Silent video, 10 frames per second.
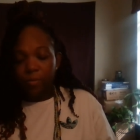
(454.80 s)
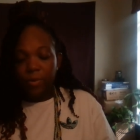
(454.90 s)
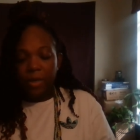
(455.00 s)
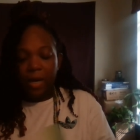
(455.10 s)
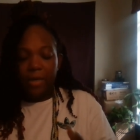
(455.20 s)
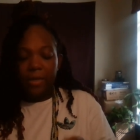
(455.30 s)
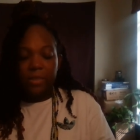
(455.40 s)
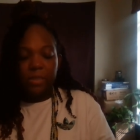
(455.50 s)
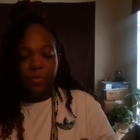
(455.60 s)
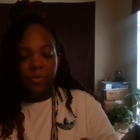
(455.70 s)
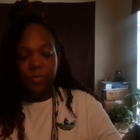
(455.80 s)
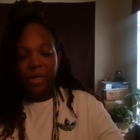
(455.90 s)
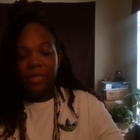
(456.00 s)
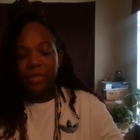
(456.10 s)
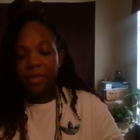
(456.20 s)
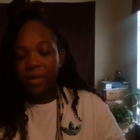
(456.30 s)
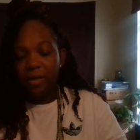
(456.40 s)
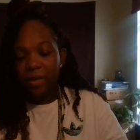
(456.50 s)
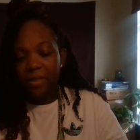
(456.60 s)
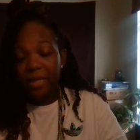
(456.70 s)
we got inspiration.
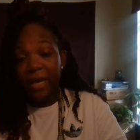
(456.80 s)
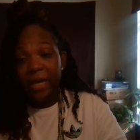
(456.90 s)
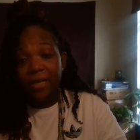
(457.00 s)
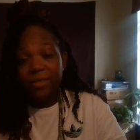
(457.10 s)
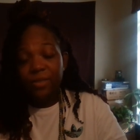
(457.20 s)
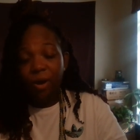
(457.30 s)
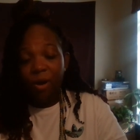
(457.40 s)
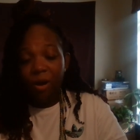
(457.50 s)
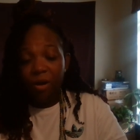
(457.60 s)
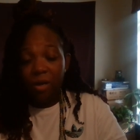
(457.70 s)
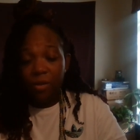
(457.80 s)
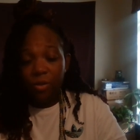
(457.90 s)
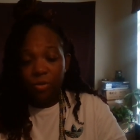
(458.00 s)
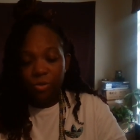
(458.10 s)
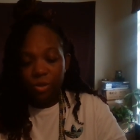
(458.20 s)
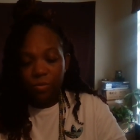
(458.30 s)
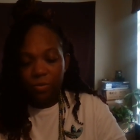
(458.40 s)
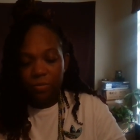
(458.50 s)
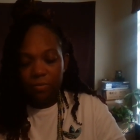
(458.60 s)
Days are unusual.